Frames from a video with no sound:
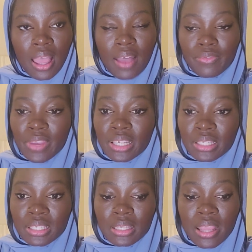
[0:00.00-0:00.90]

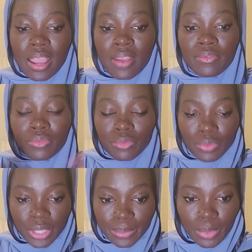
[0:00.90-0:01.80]
affecting
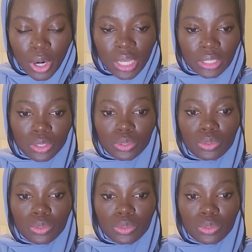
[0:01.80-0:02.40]
every part